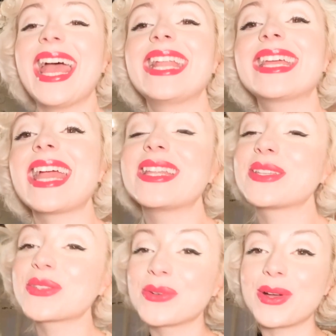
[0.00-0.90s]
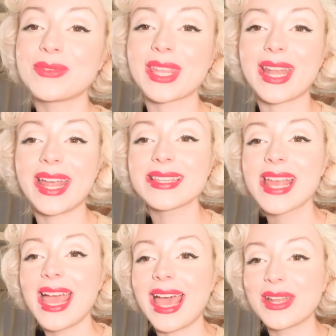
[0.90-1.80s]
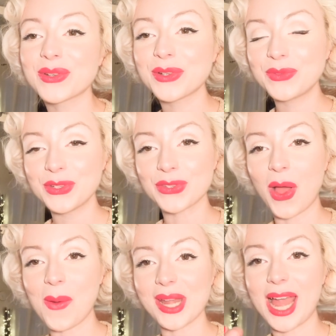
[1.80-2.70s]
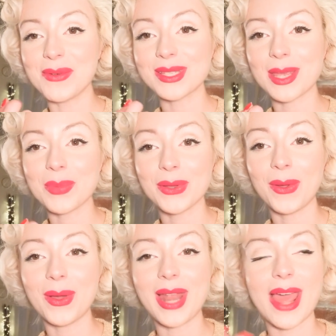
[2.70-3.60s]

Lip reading: And again, it does go on really nice. I don't know if you saw when I was like putting it on,